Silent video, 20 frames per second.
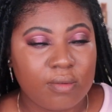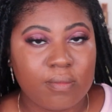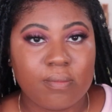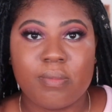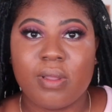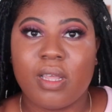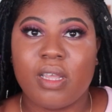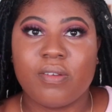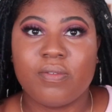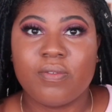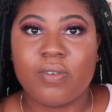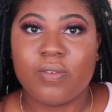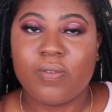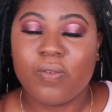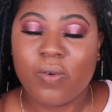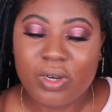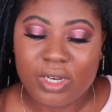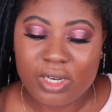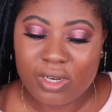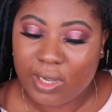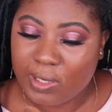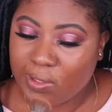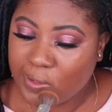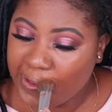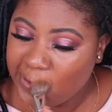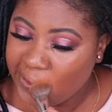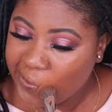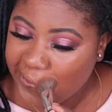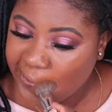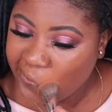But for
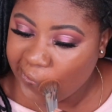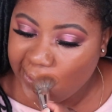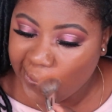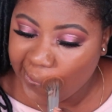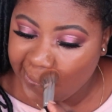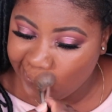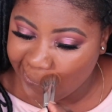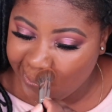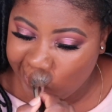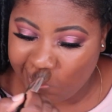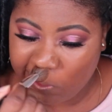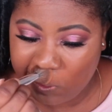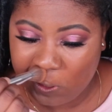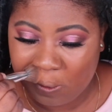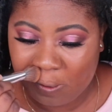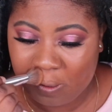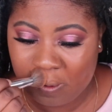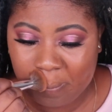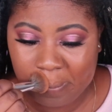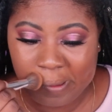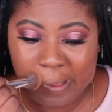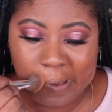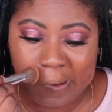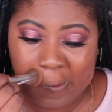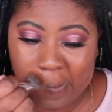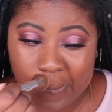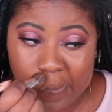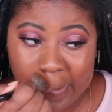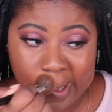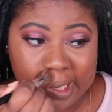$49, I'm gonna pick
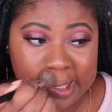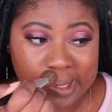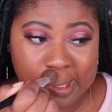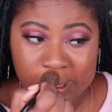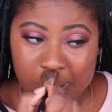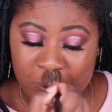one.